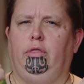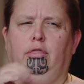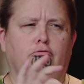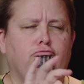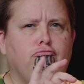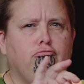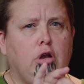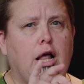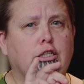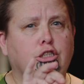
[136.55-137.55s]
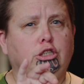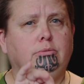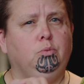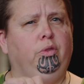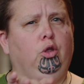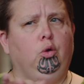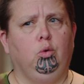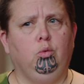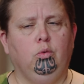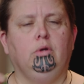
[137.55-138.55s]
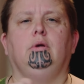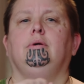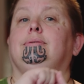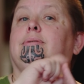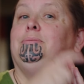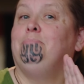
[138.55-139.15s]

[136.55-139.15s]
our relationships with the disability community,